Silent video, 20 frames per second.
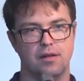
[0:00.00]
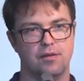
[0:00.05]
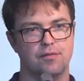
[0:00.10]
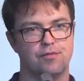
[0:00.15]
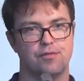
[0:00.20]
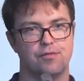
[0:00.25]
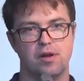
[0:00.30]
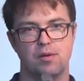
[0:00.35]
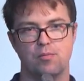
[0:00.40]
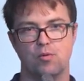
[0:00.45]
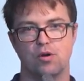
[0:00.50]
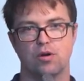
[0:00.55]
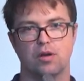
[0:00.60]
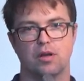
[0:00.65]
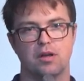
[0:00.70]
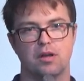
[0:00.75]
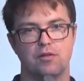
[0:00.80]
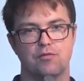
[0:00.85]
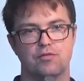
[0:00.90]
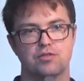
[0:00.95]
framework
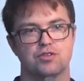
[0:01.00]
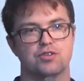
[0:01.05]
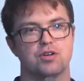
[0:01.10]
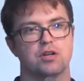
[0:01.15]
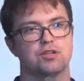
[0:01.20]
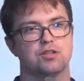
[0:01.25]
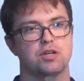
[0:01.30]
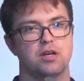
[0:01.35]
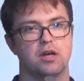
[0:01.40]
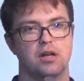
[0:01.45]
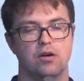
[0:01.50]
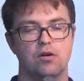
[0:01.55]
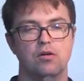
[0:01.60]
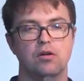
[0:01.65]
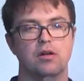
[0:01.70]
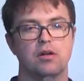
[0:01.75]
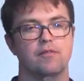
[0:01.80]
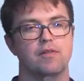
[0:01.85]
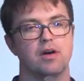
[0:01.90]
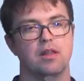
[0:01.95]
and infrastructure and a whole
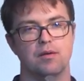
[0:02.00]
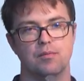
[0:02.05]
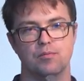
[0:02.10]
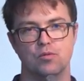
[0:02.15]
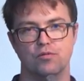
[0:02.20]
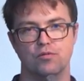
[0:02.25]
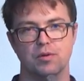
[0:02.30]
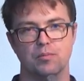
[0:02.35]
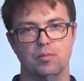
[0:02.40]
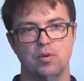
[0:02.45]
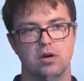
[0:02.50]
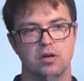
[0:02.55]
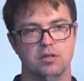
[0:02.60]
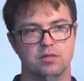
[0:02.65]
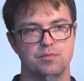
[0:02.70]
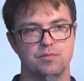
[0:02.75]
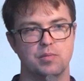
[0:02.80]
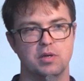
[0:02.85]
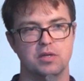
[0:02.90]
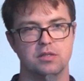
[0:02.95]
lot of other moving parts
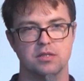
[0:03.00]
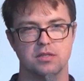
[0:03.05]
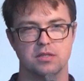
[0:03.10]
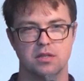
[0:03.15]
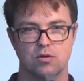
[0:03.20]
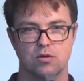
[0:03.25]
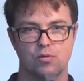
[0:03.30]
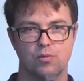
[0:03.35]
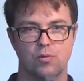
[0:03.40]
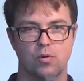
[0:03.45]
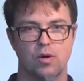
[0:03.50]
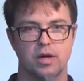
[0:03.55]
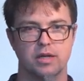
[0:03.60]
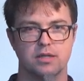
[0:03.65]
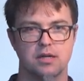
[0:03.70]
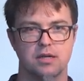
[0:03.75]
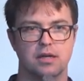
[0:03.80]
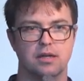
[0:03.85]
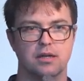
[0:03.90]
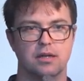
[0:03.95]
and pieces that are all quite
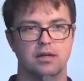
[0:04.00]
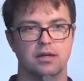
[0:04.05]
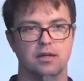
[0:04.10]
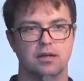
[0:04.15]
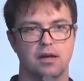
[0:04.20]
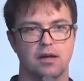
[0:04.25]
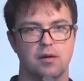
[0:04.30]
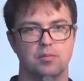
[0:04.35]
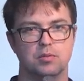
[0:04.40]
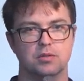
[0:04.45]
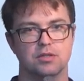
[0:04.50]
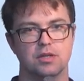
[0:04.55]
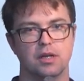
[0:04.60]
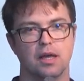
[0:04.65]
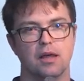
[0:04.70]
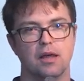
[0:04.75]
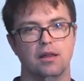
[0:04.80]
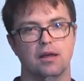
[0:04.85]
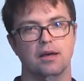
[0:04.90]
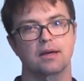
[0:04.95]
tightly coupled
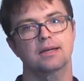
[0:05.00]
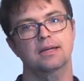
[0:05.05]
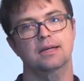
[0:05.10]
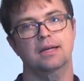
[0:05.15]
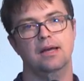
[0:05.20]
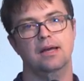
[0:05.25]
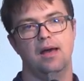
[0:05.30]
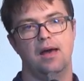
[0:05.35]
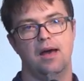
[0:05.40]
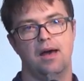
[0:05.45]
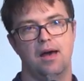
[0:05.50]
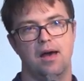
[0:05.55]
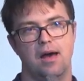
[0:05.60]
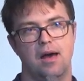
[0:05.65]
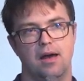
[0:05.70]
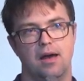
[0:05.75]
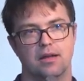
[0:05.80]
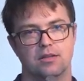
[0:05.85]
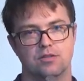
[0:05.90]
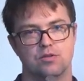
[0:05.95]
together.
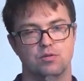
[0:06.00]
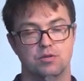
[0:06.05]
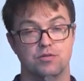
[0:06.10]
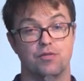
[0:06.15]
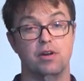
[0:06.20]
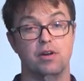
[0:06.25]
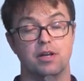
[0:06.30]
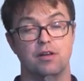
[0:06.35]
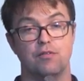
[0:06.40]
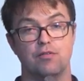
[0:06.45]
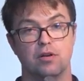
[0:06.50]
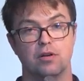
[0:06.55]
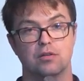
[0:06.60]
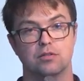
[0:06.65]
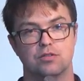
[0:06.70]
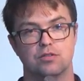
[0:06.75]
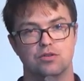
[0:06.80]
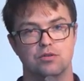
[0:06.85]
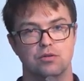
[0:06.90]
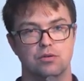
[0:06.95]
Uh, and so it was very
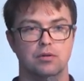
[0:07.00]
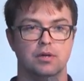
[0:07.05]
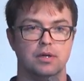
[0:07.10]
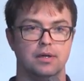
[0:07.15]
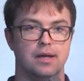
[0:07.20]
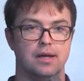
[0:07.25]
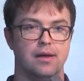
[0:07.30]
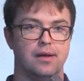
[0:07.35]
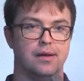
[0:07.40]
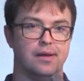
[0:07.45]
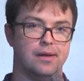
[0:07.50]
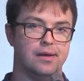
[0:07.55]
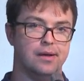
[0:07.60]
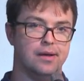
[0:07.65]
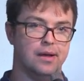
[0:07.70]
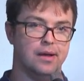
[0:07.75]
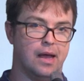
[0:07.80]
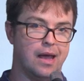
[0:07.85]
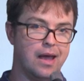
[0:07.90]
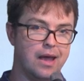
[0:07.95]
difficult to
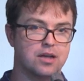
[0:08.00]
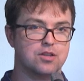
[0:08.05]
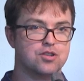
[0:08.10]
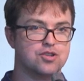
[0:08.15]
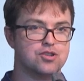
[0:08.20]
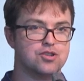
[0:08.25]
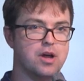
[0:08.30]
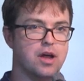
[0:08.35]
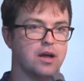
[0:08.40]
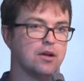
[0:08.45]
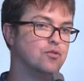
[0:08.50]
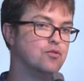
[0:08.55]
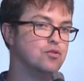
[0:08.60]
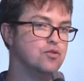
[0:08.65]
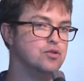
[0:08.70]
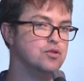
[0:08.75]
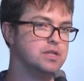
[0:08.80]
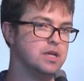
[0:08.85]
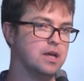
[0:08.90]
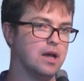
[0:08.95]
extract
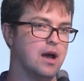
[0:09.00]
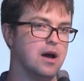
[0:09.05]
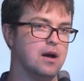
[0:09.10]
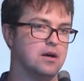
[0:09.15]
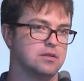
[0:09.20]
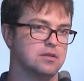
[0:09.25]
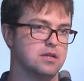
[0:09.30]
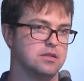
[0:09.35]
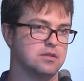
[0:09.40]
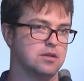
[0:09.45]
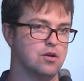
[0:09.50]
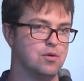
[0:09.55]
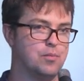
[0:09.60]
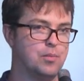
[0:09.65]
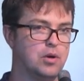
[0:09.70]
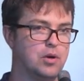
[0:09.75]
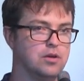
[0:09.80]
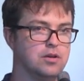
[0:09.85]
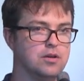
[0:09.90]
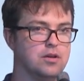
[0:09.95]
routing out as a
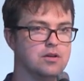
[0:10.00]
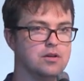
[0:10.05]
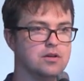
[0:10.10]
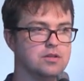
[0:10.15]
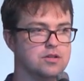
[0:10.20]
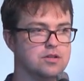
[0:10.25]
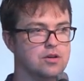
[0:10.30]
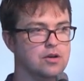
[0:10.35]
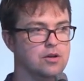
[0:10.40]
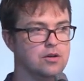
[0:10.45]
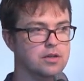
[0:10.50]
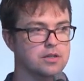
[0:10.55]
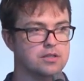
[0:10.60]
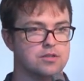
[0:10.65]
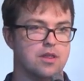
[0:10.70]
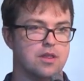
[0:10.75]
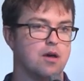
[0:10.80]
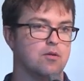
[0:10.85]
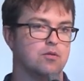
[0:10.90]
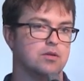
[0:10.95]
component on its own. And
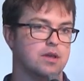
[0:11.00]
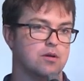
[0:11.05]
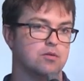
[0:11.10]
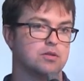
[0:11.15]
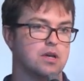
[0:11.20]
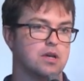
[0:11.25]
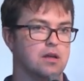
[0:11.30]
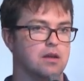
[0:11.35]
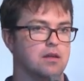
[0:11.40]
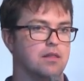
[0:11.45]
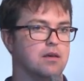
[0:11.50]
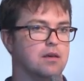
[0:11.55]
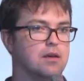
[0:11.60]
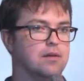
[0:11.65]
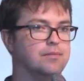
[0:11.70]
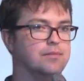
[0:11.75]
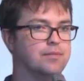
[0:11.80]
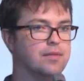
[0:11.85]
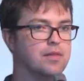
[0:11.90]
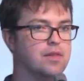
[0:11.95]
so that, that was kind of
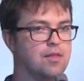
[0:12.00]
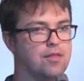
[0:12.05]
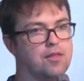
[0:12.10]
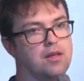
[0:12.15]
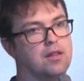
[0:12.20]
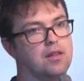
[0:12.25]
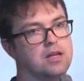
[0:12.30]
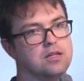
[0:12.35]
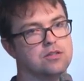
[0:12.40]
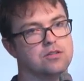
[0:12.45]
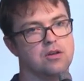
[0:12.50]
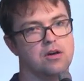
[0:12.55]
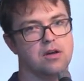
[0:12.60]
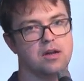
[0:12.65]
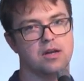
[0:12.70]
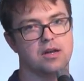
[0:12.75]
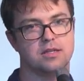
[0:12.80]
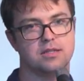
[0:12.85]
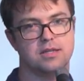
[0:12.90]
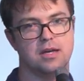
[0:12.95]
the, the thing that started us